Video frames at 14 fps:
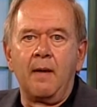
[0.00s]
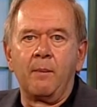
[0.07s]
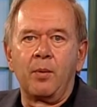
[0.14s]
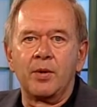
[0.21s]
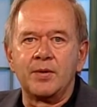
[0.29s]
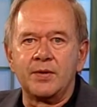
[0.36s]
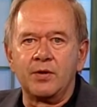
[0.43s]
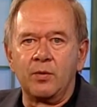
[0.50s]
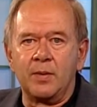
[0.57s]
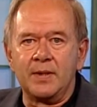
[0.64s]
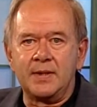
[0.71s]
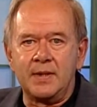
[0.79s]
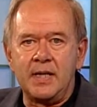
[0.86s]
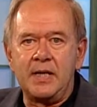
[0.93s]
persons who
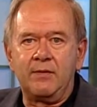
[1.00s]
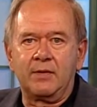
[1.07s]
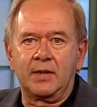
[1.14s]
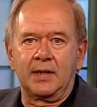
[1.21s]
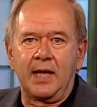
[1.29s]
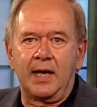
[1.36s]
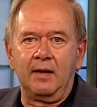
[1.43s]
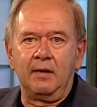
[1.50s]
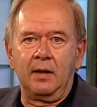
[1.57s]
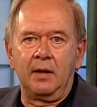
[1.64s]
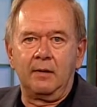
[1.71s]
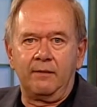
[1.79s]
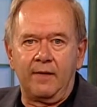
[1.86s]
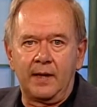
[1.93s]
received clotting
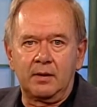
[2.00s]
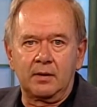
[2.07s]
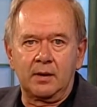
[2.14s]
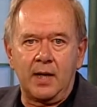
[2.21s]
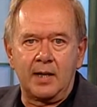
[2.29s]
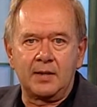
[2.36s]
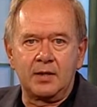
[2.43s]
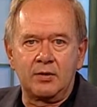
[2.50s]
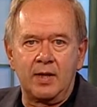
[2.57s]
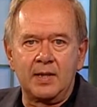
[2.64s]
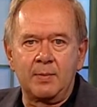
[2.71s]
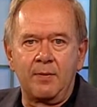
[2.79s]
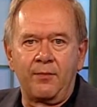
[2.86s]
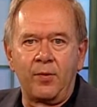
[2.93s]
factor
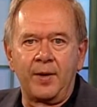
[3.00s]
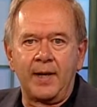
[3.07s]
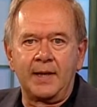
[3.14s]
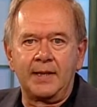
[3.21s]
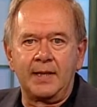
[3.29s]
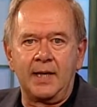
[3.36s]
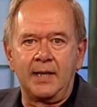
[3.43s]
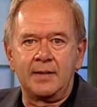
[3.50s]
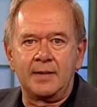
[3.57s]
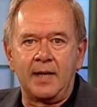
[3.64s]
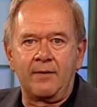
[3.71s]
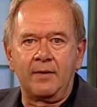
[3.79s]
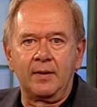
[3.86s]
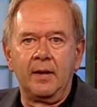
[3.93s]
concentrates before
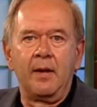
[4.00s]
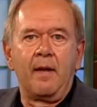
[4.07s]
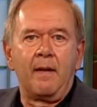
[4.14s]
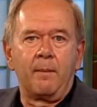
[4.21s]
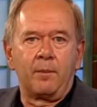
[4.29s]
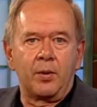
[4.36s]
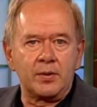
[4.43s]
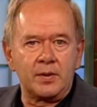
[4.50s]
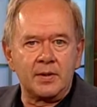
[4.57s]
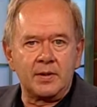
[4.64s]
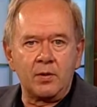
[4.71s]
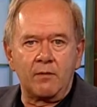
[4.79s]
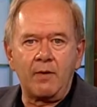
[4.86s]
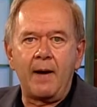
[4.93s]
1987, persons
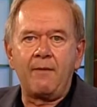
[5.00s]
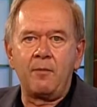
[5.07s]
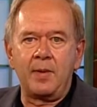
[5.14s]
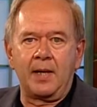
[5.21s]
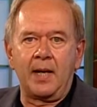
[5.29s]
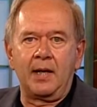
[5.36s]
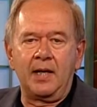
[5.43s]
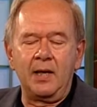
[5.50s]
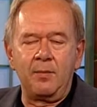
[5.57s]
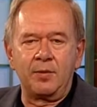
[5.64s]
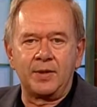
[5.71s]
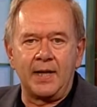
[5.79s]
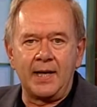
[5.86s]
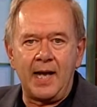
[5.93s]
who have ever been on
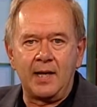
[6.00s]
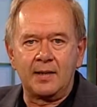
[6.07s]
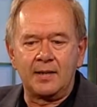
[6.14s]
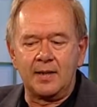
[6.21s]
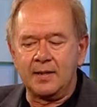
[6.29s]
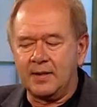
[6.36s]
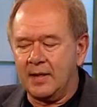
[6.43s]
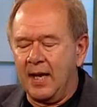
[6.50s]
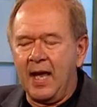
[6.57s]
hemodialysis,